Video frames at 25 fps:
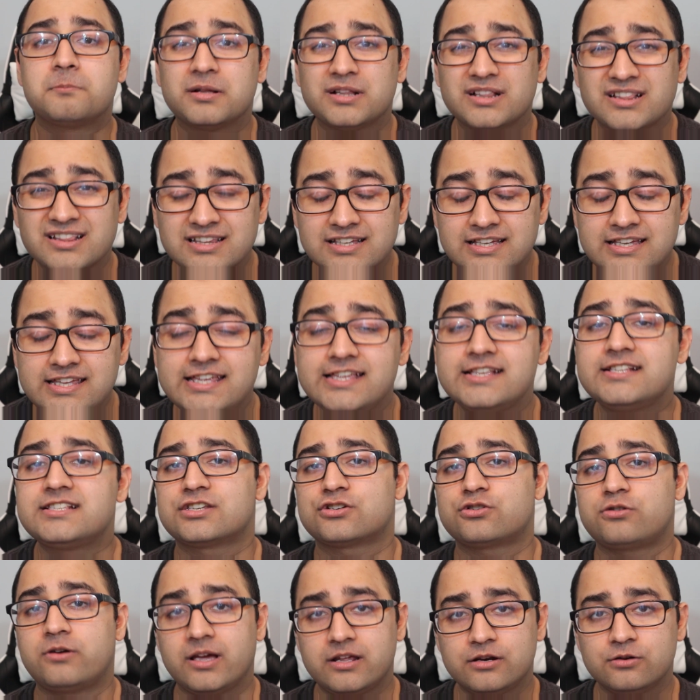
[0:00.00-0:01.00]
Please
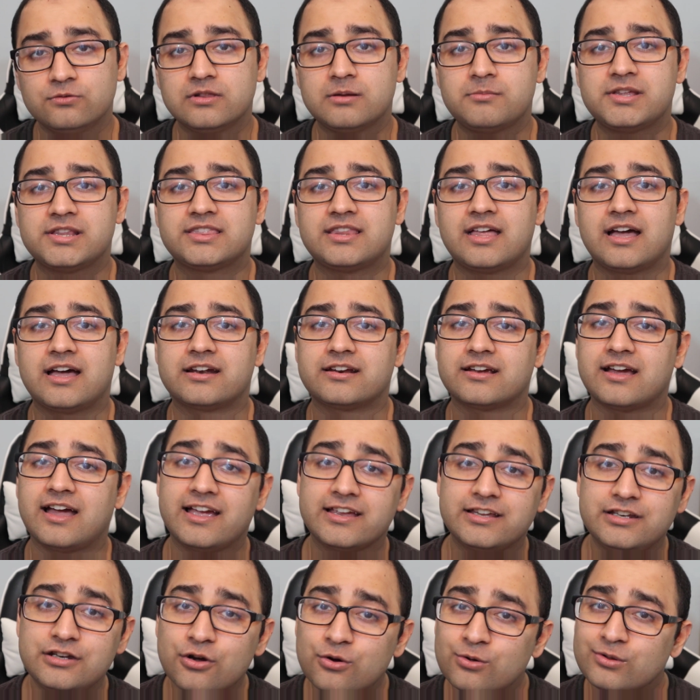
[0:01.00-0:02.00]
try to limit that.
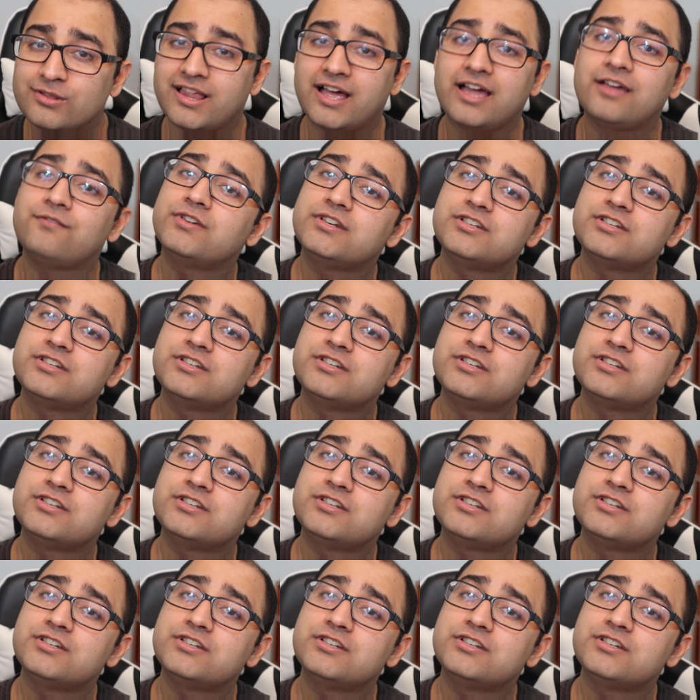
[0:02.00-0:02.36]
I know live